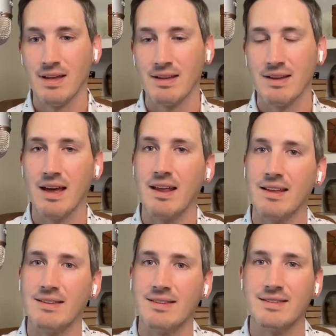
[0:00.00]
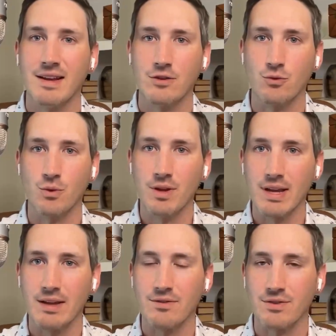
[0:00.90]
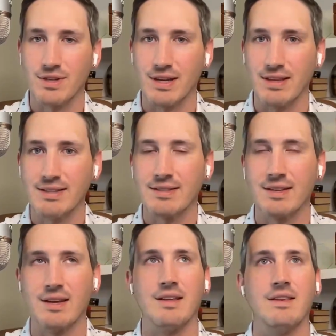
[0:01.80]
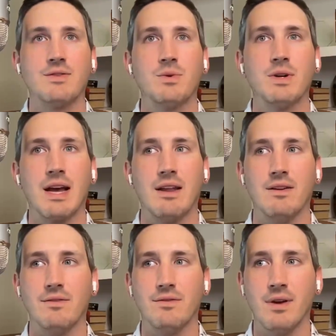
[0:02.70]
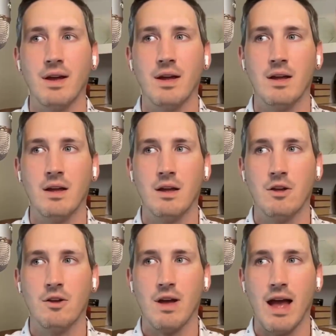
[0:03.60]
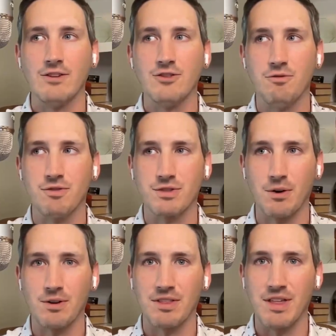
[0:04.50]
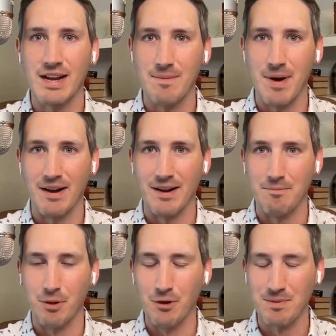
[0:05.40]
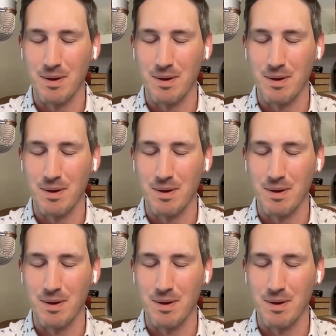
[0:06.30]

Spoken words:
Yeah, it's really interesting. This one kind of, as you start to think about it, it blows my